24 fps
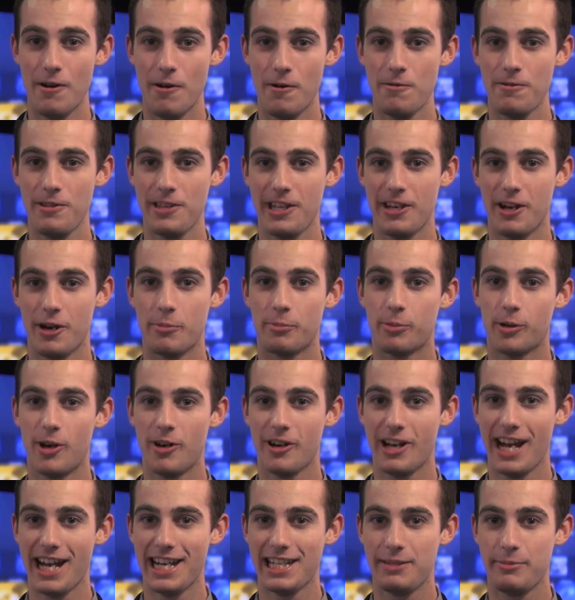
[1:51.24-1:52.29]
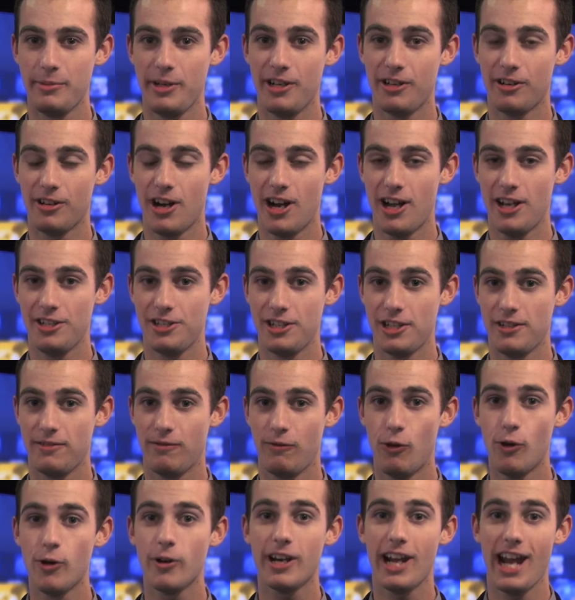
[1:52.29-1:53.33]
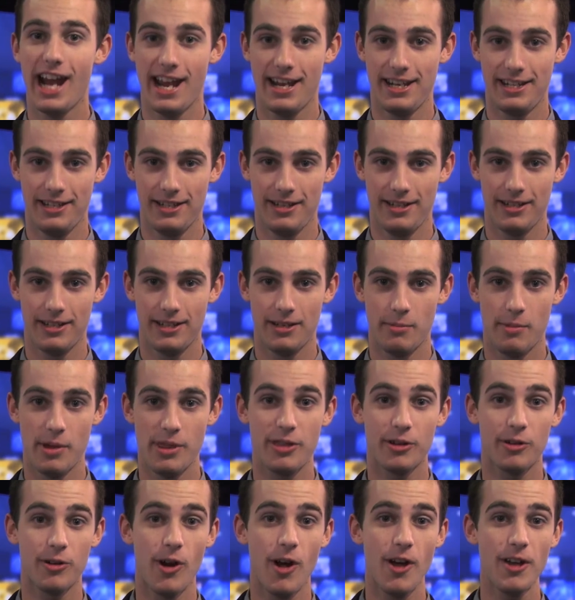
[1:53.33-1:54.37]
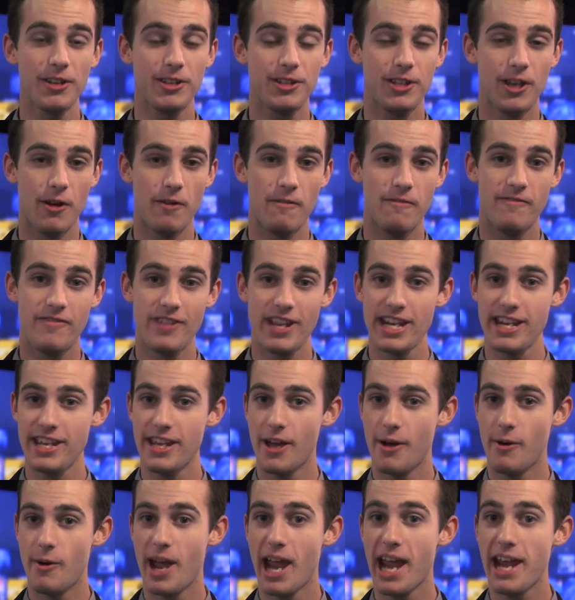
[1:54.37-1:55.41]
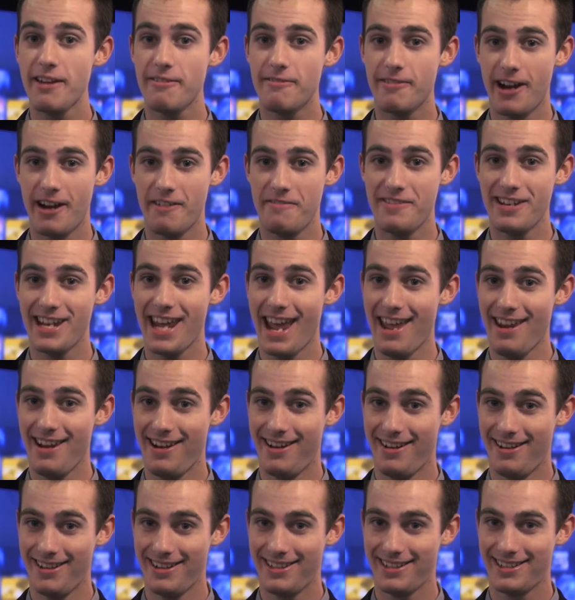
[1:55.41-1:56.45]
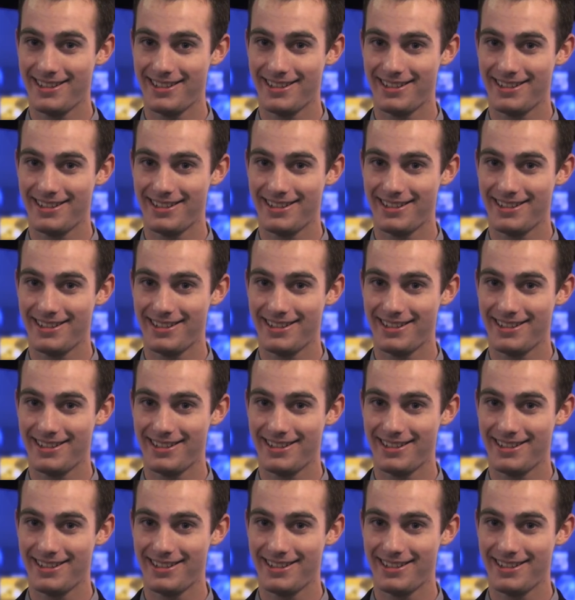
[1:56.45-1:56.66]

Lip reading: only are broadcast meteorologists forecasters, but they're also video and graphic editors.